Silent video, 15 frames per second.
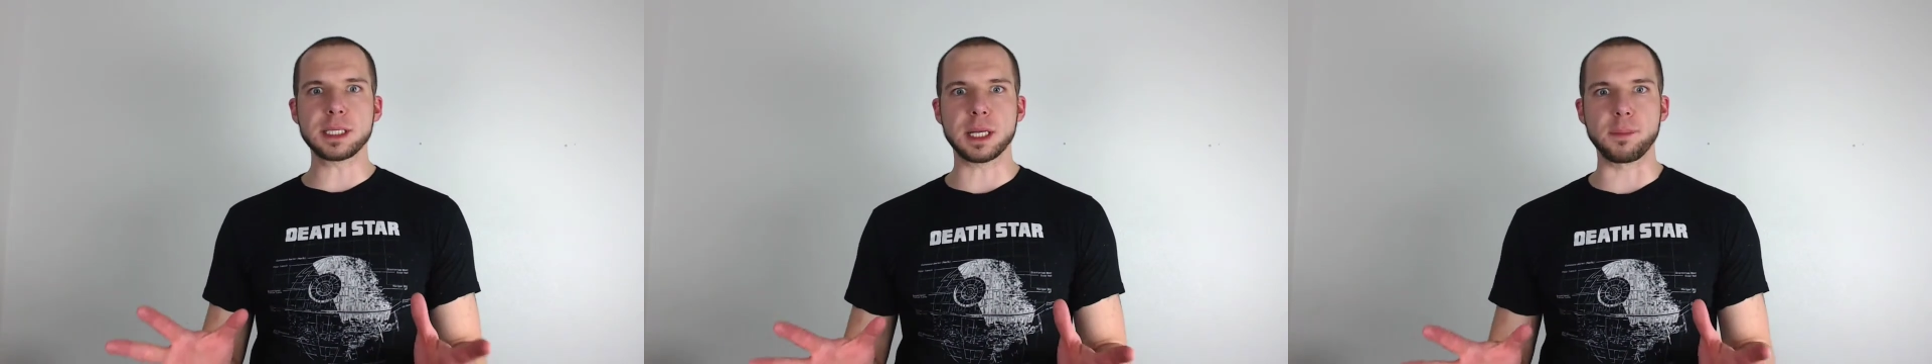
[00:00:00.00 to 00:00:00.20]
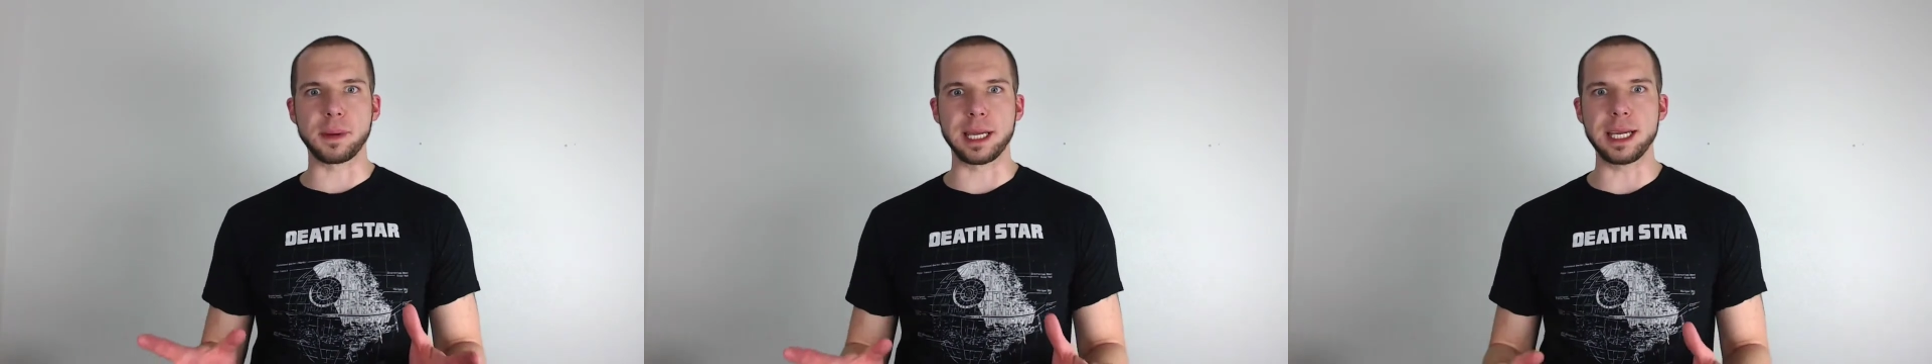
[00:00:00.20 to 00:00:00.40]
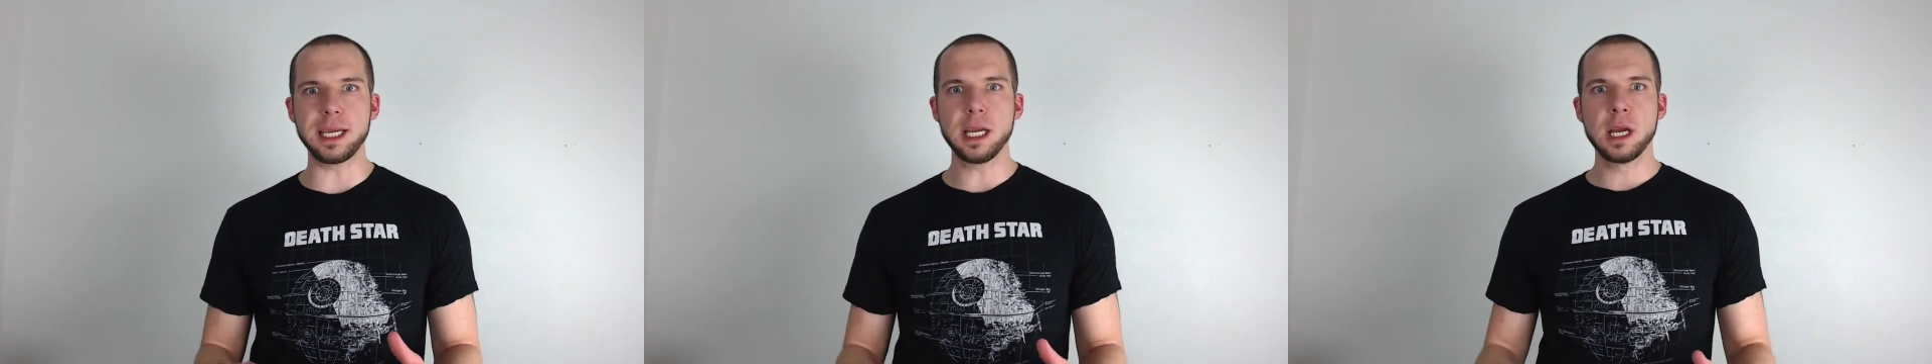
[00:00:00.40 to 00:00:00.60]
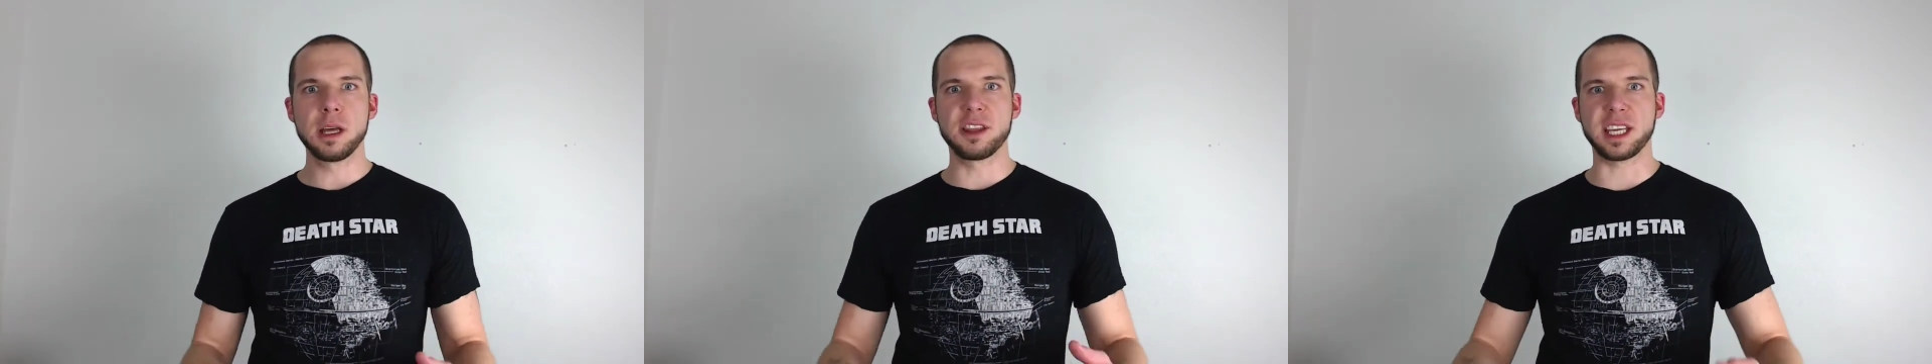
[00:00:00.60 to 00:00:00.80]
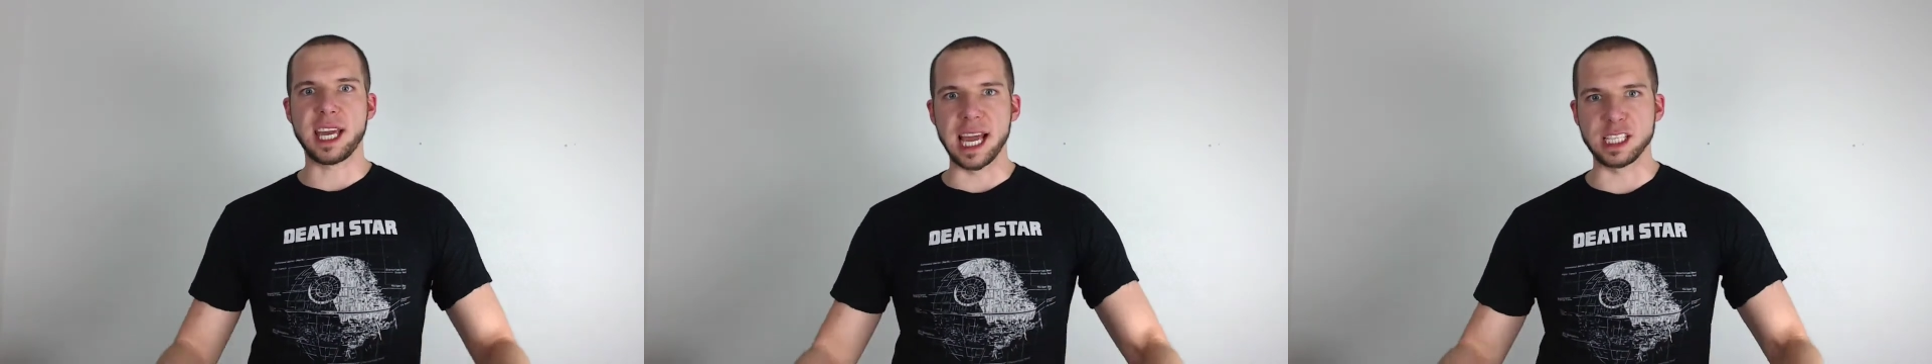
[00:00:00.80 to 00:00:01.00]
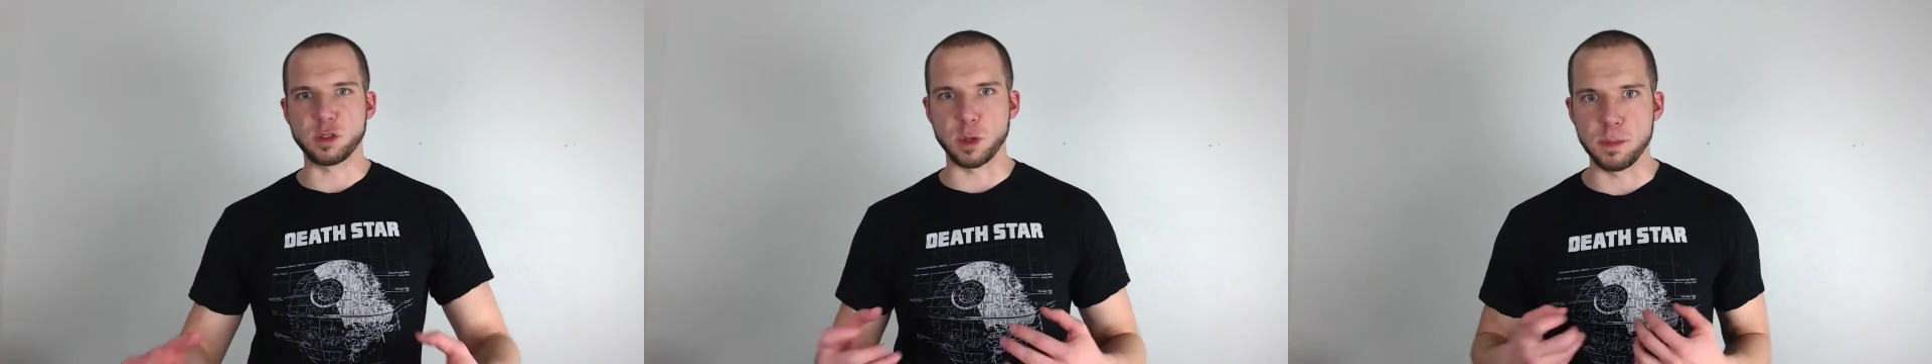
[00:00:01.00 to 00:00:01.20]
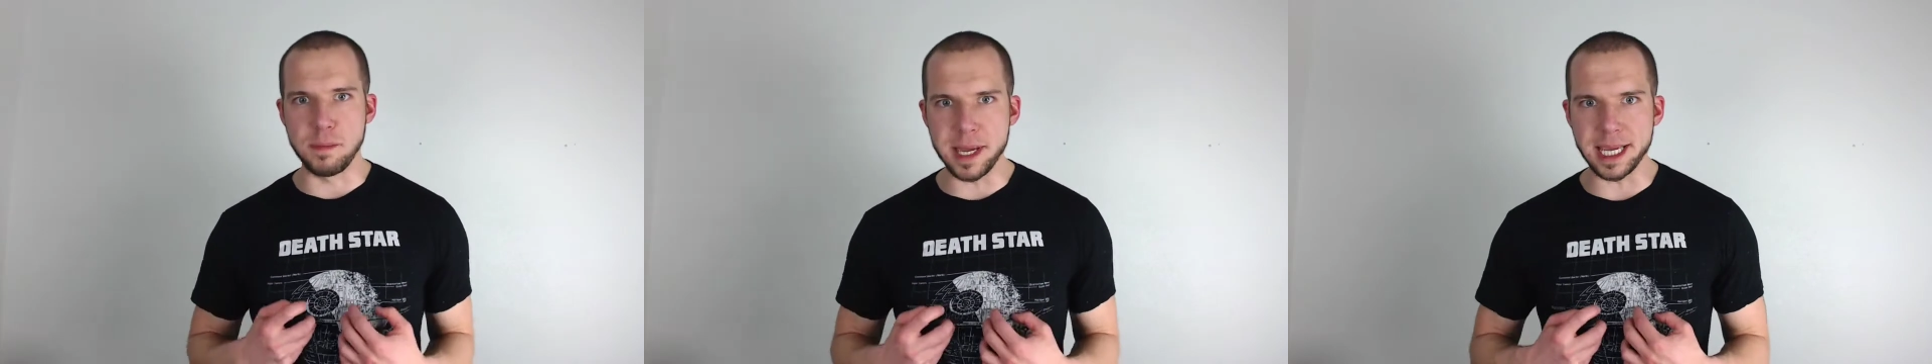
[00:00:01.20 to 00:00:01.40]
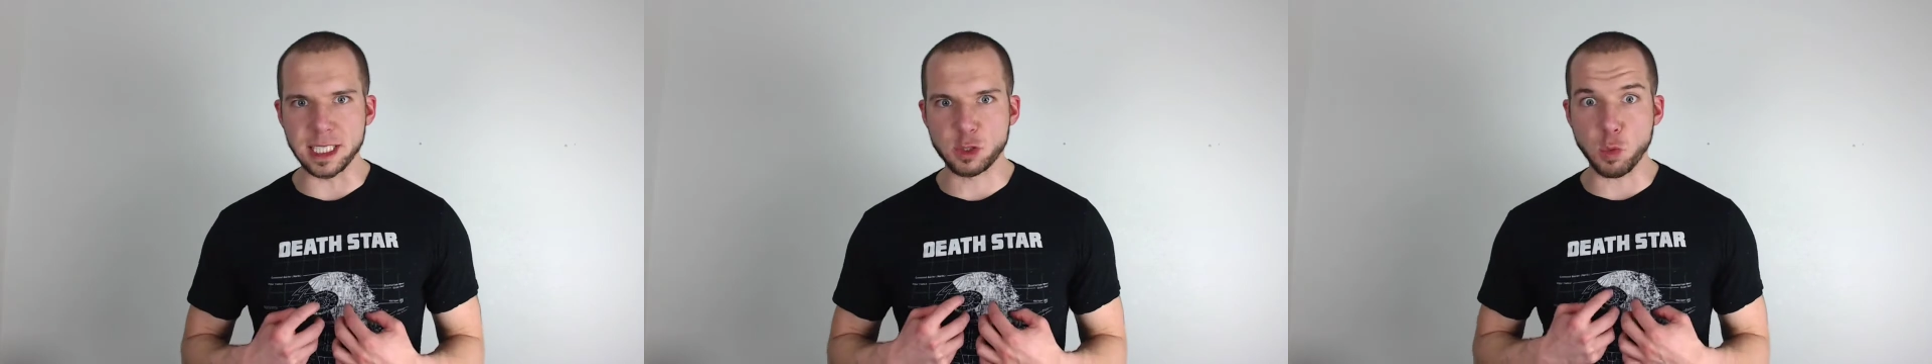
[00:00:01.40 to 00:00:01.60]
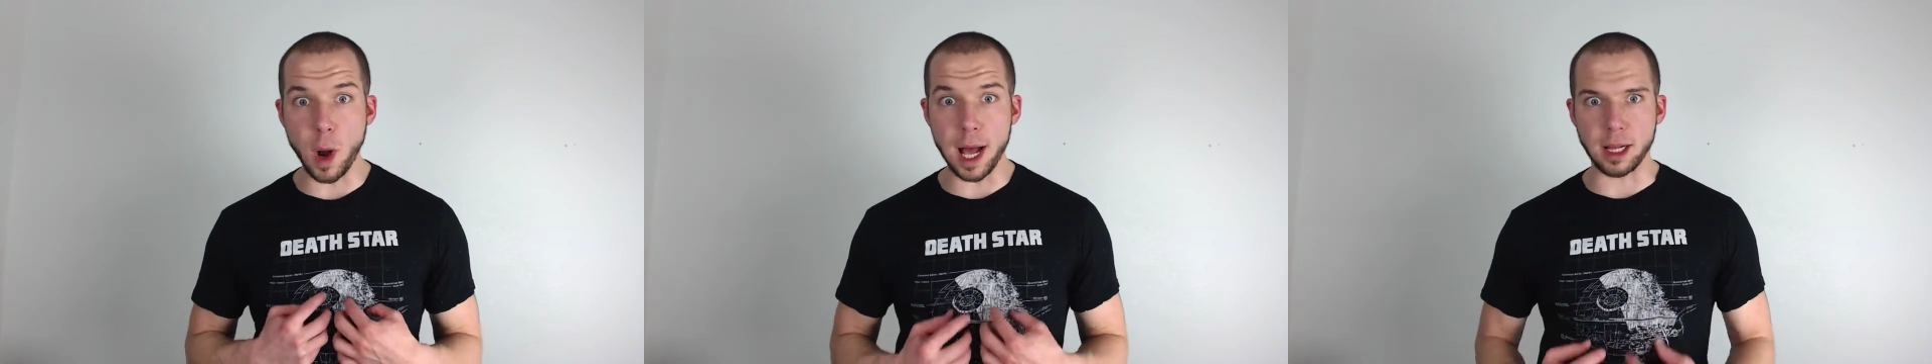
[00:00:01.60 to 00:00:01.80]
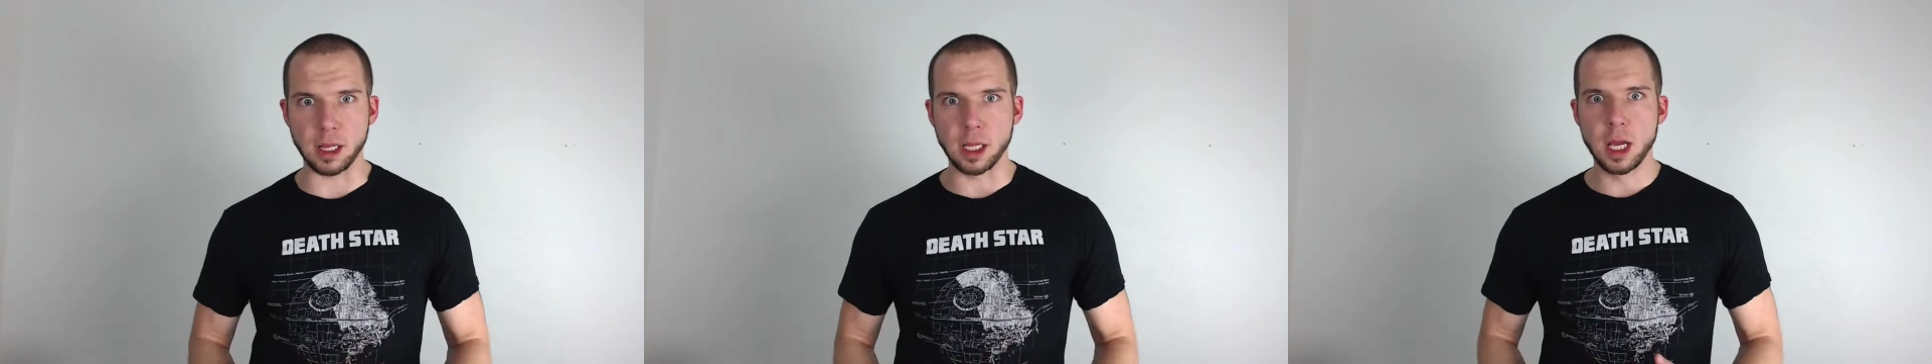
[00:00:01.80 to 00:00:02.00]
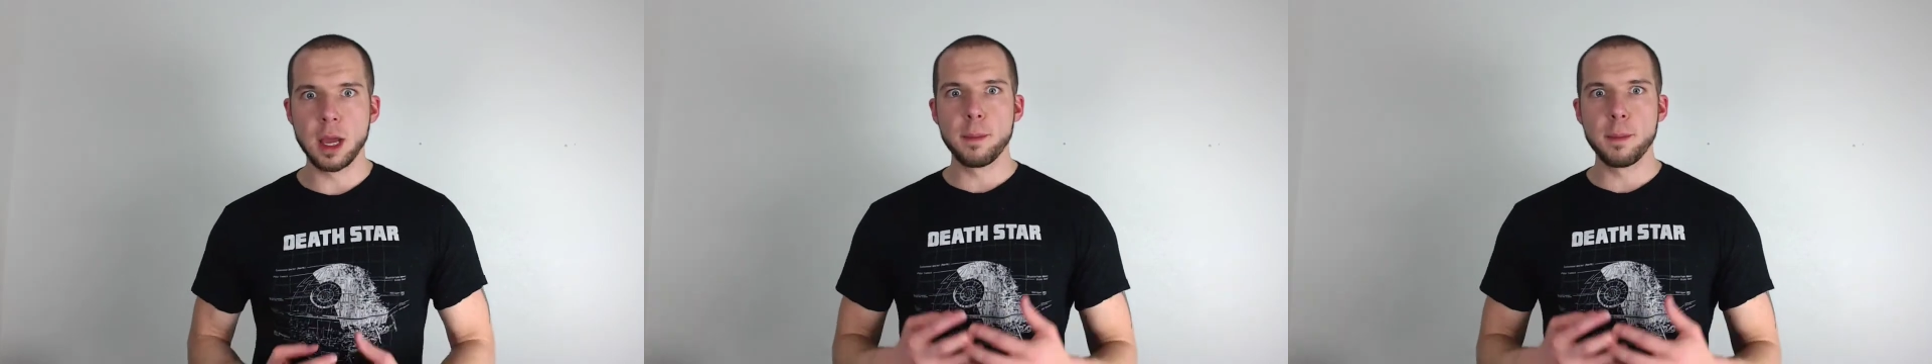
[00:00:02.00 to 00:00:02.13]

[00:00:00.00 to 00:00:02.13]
to be the case with me as well.